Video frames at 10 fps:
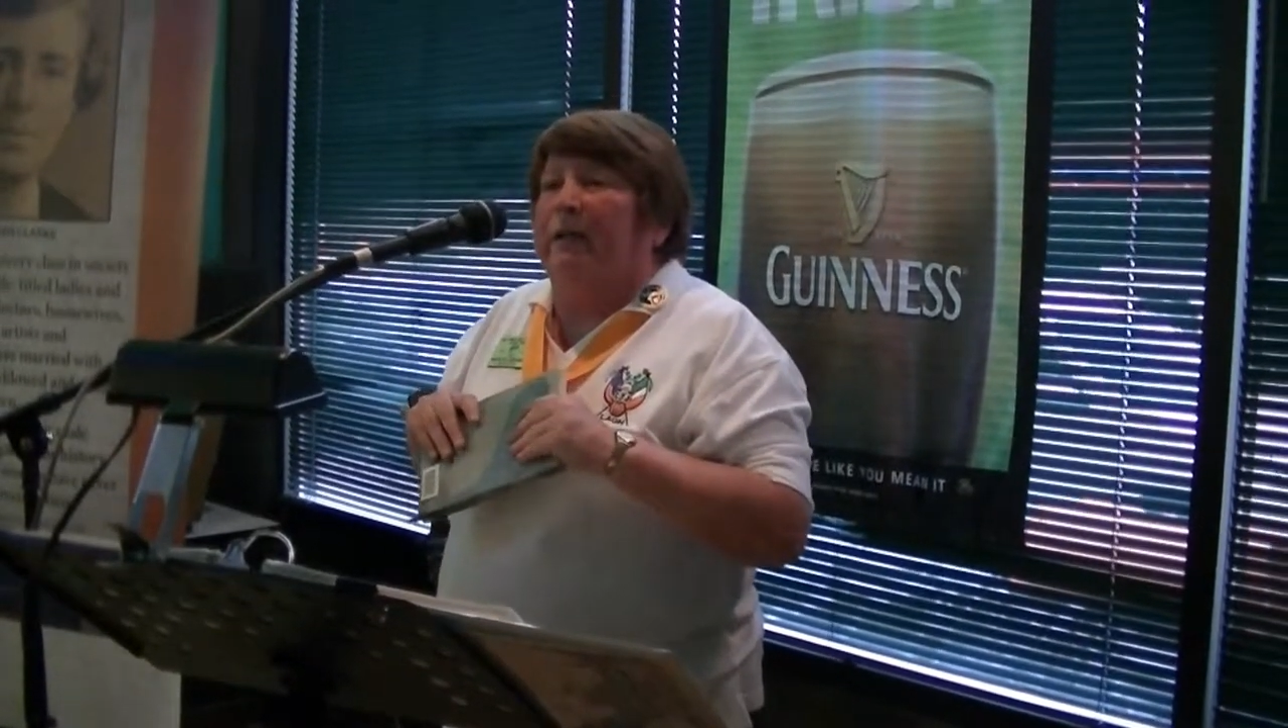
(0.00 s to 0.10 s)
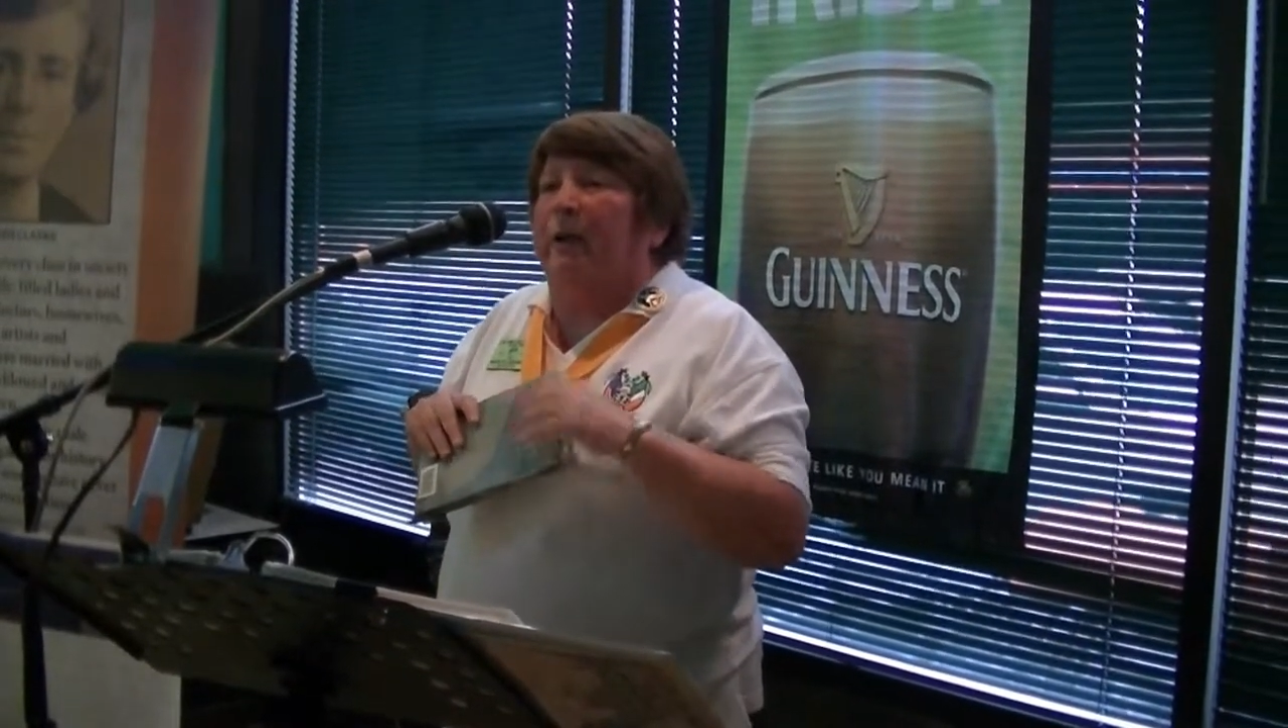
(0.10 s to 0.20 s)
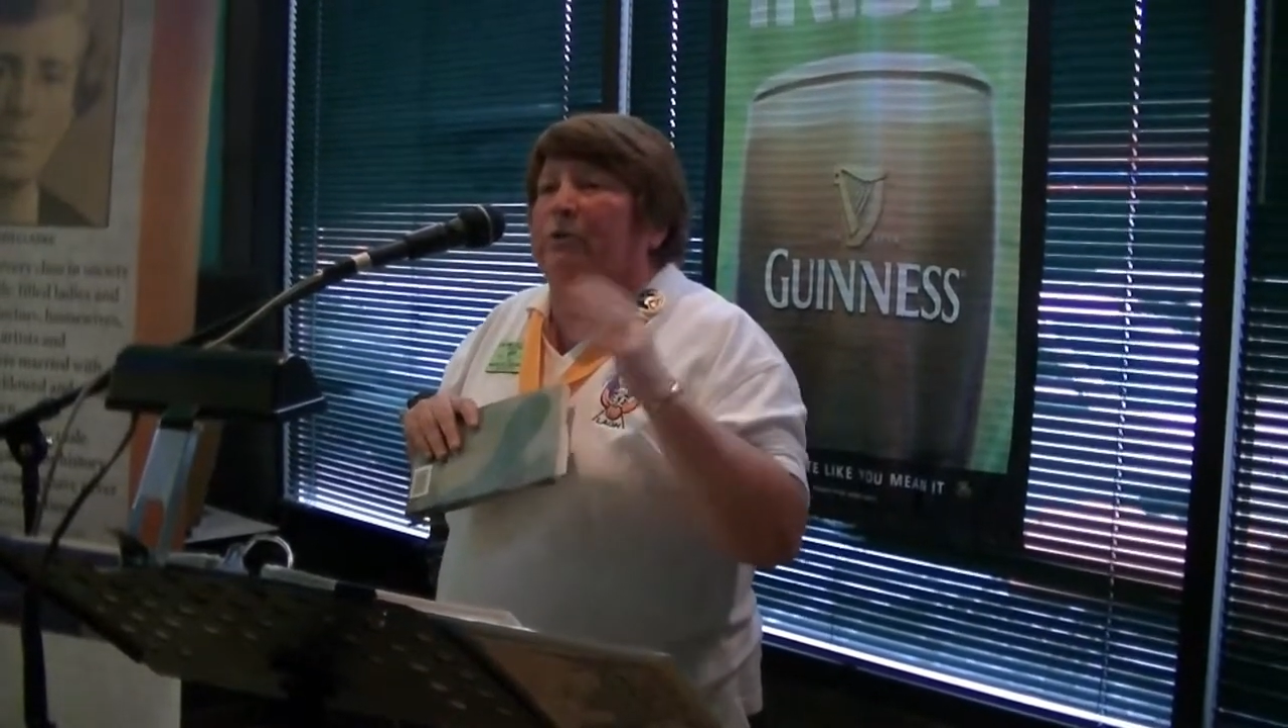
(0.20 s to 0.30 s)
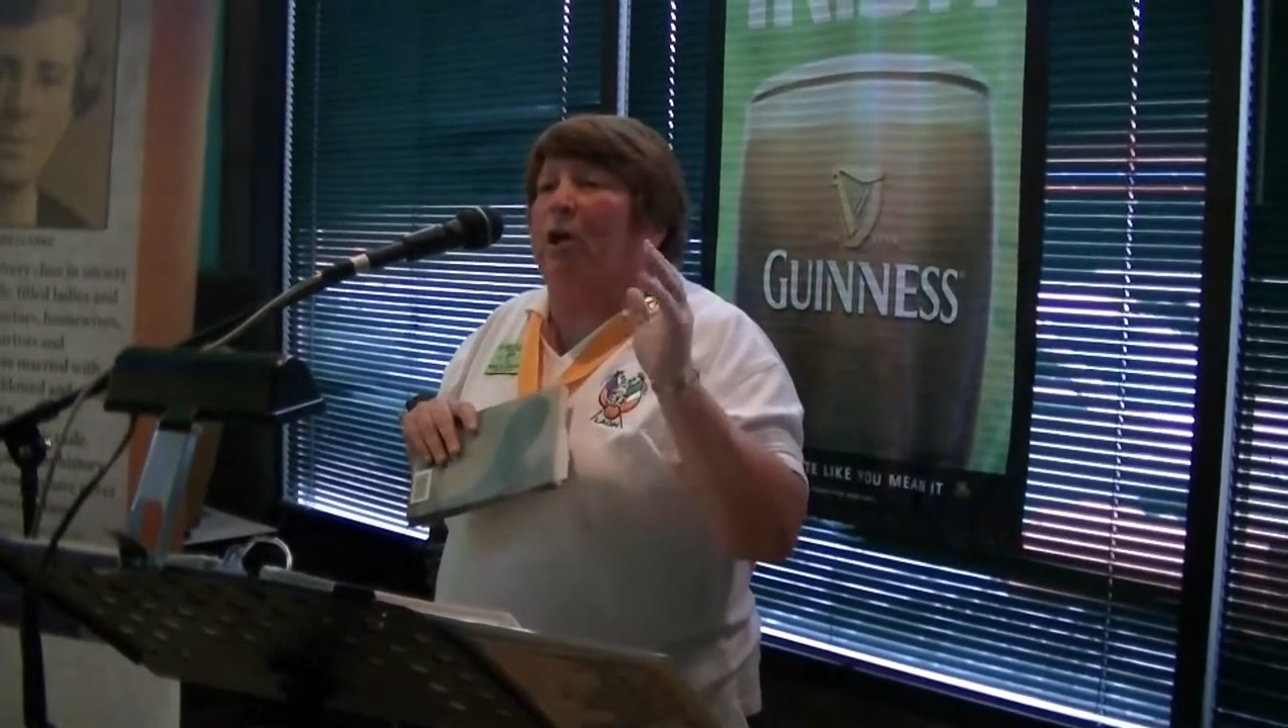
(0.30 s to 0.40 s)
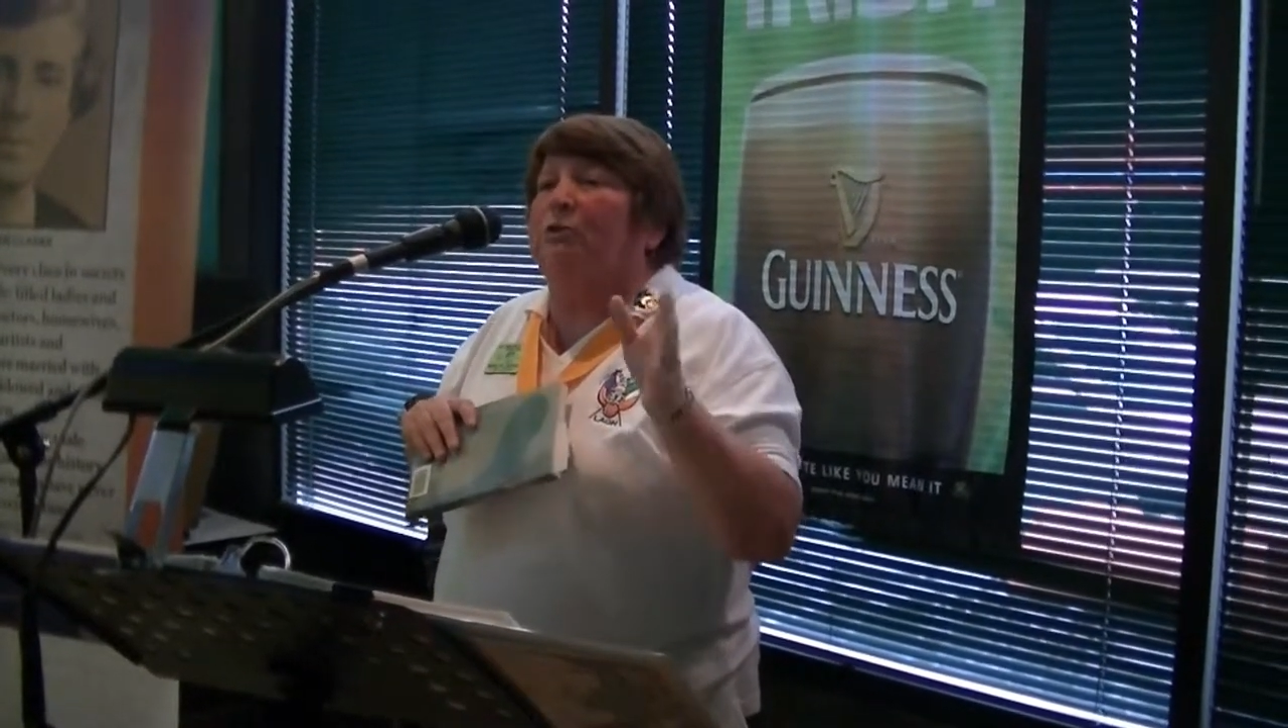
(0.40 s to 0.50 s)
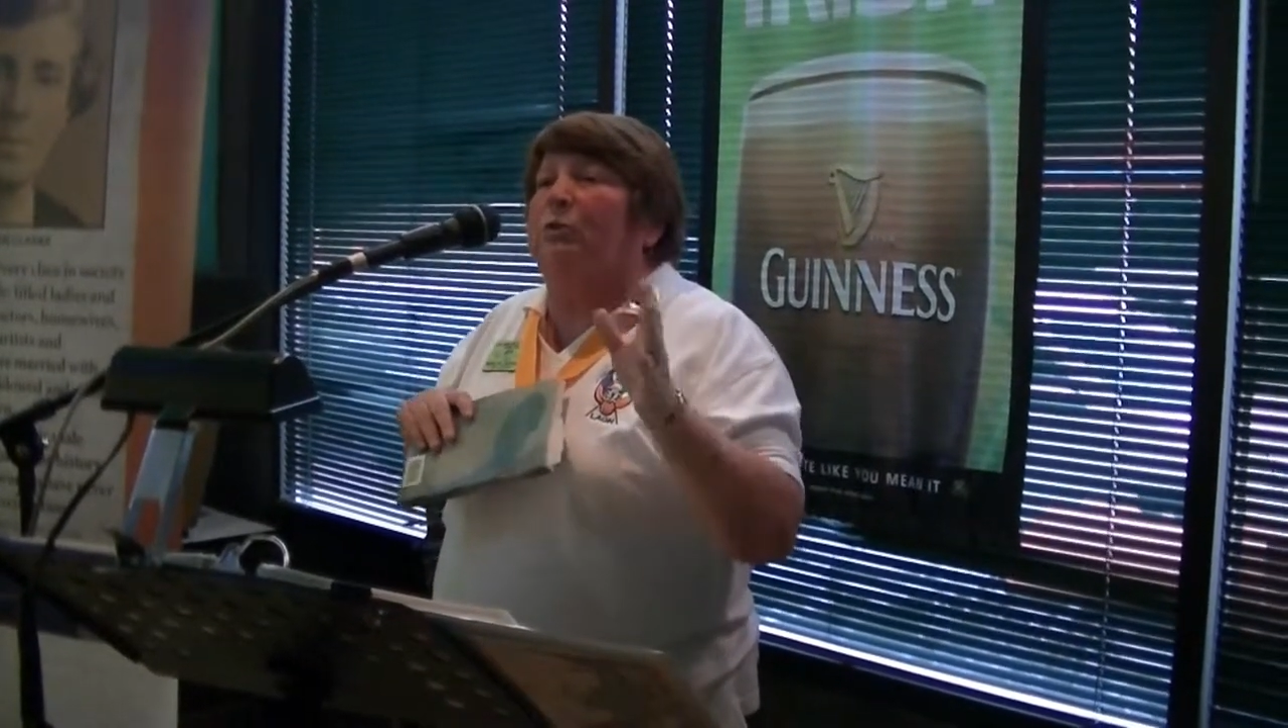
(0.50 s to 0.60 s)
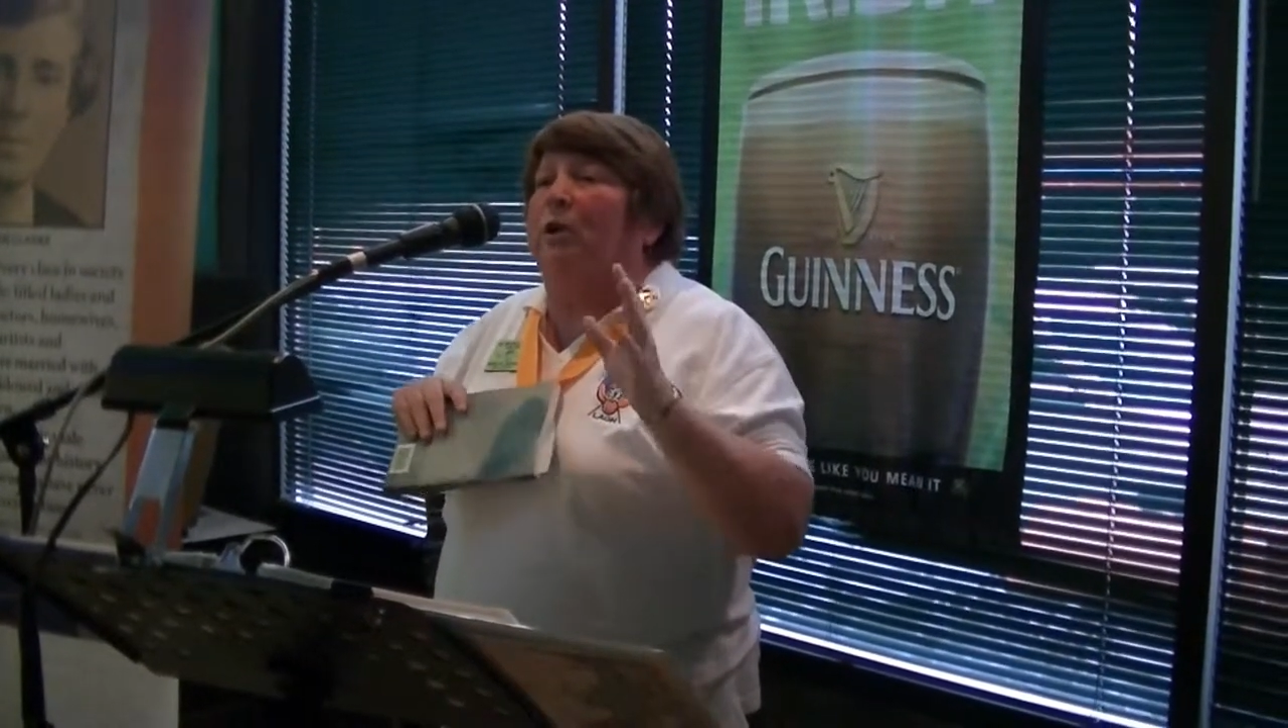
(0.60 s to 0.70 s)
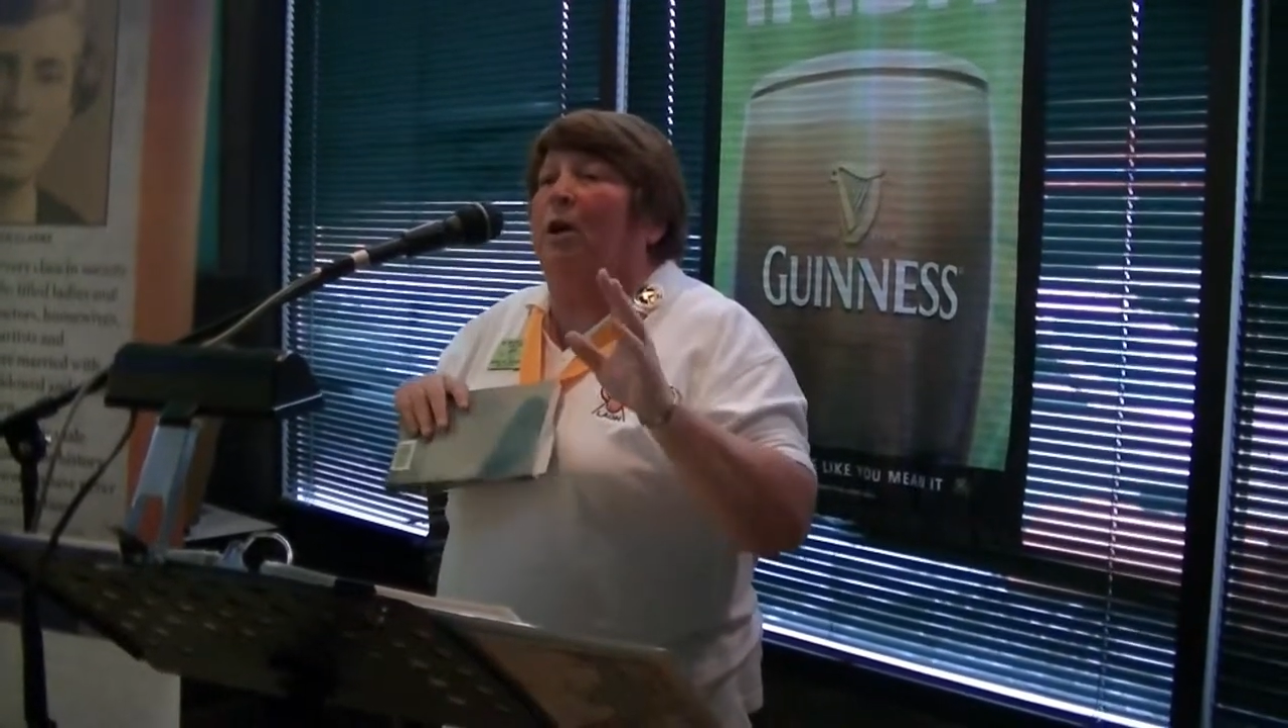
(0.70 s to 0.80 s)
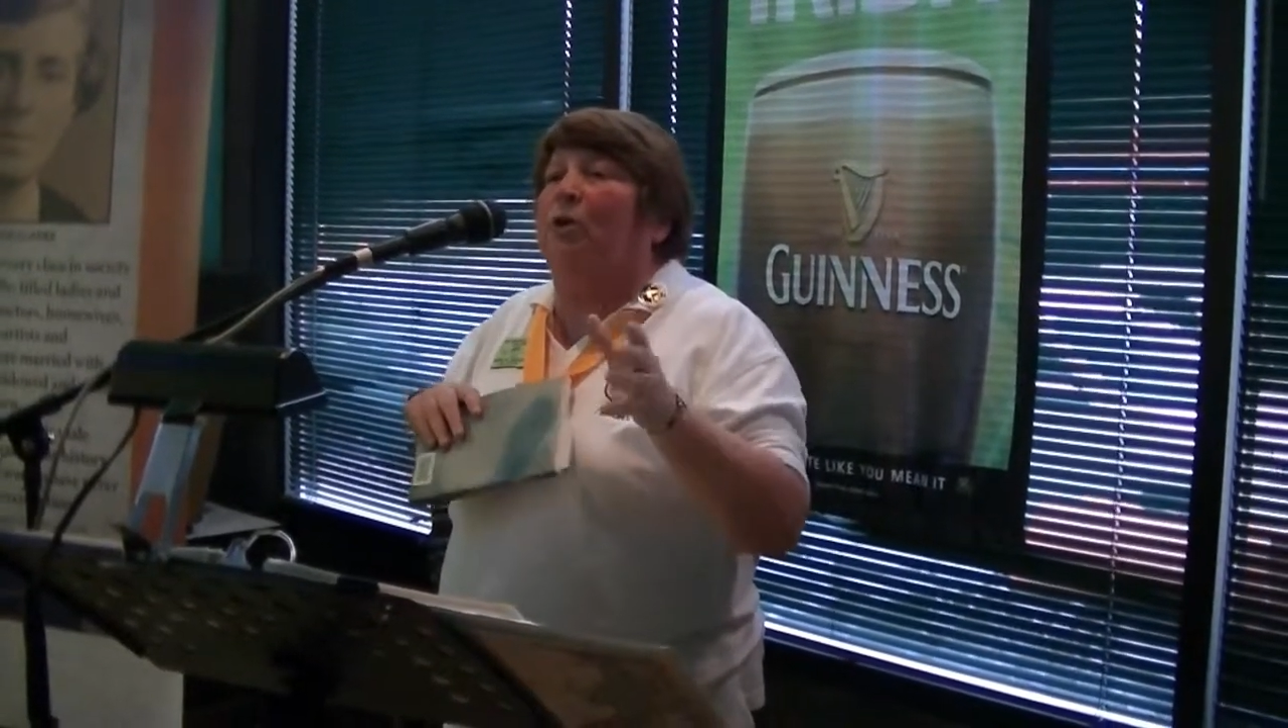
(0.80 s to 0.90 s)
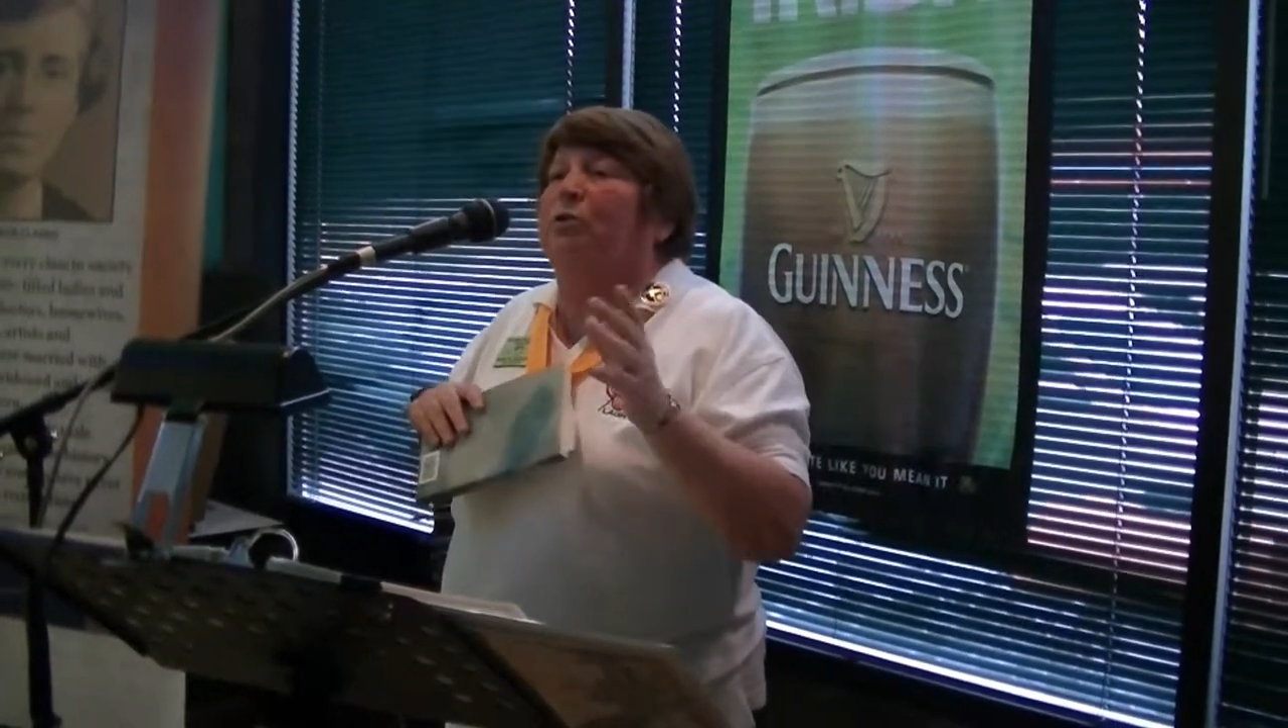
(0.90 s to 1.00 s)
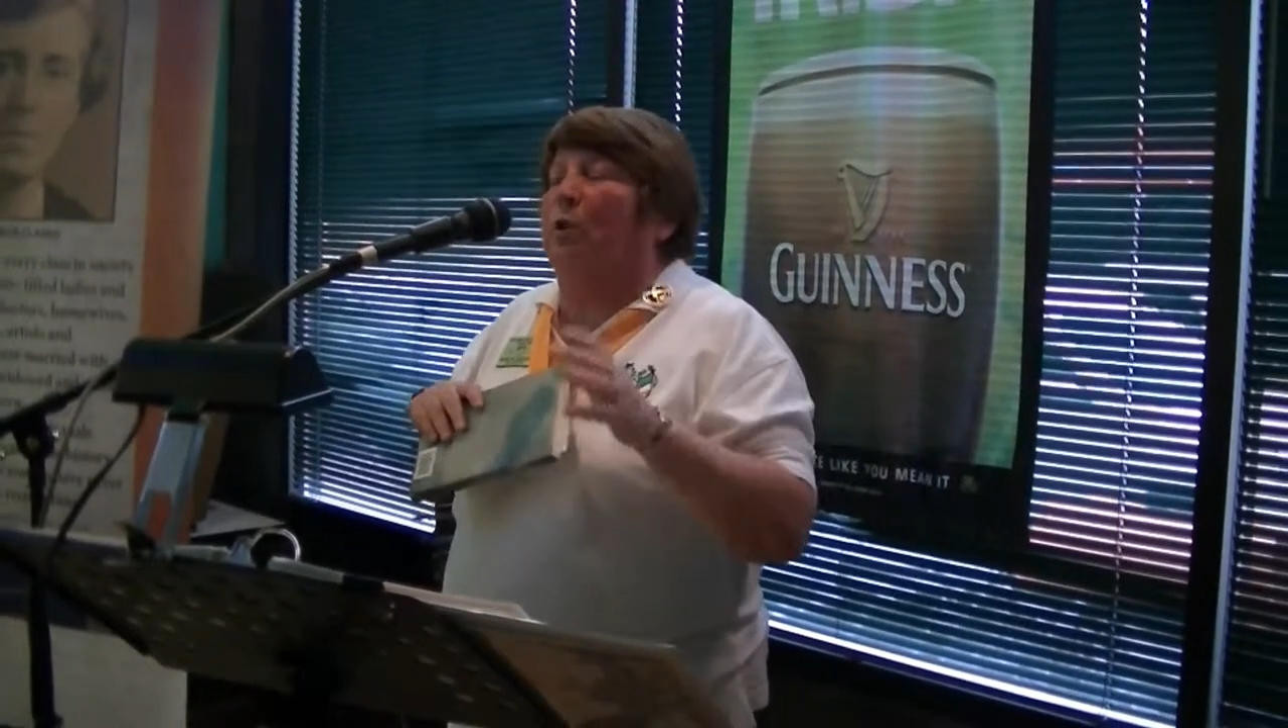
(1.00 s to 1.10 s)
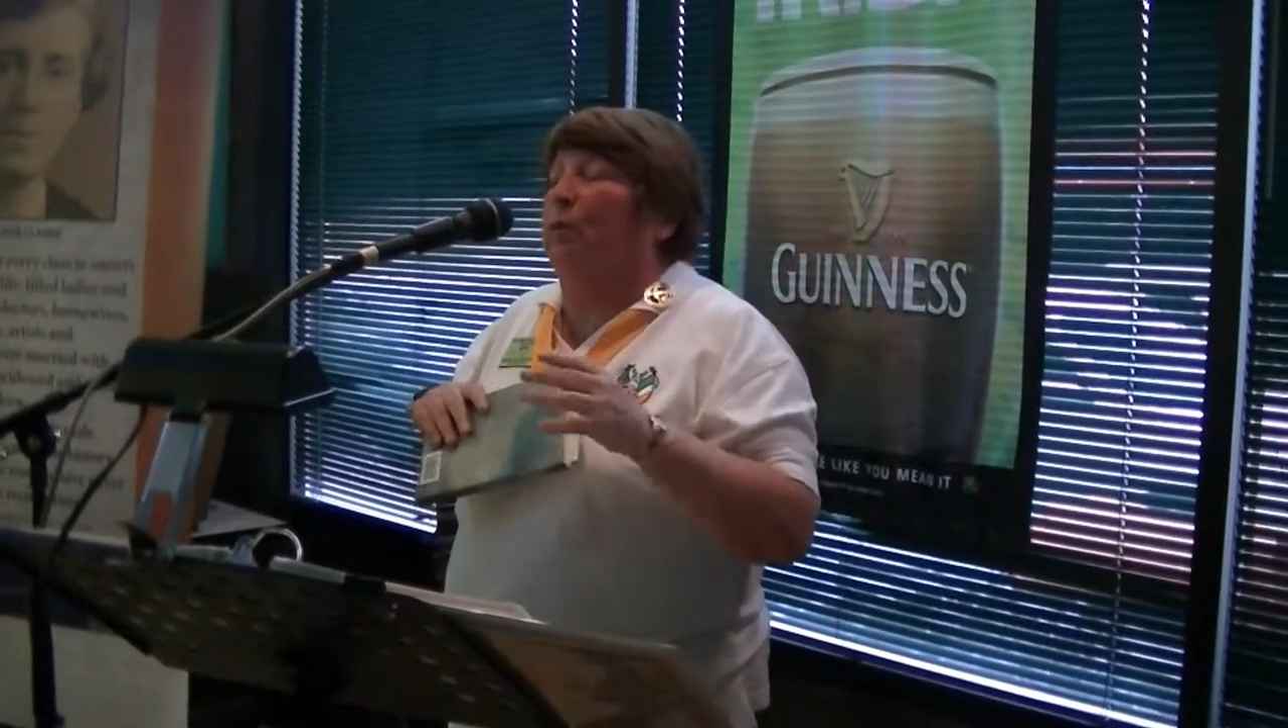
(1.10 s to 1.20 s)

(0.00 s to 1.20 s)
there was also a cultural